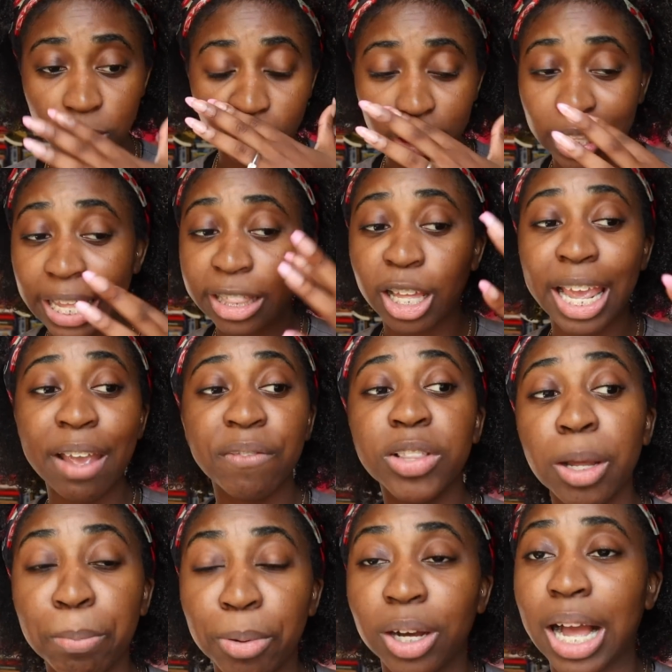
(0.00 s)
So like,
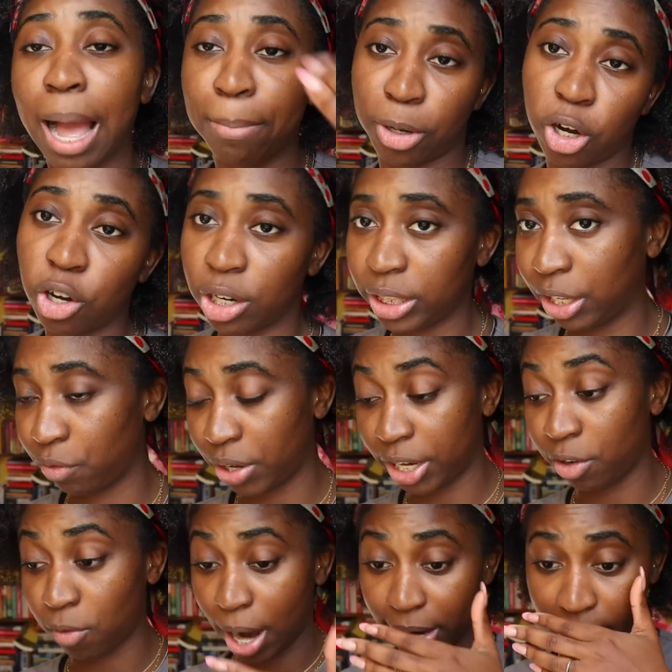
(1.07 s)
even the book I'm currently
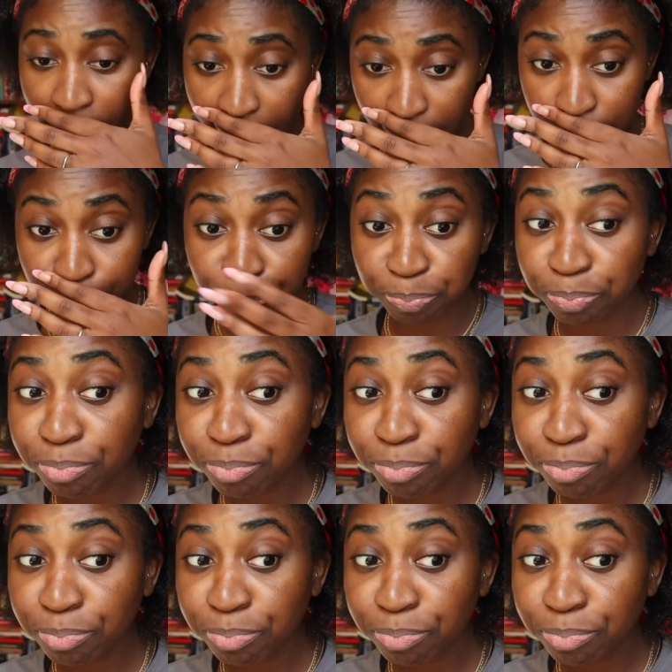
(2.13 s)
reading right now,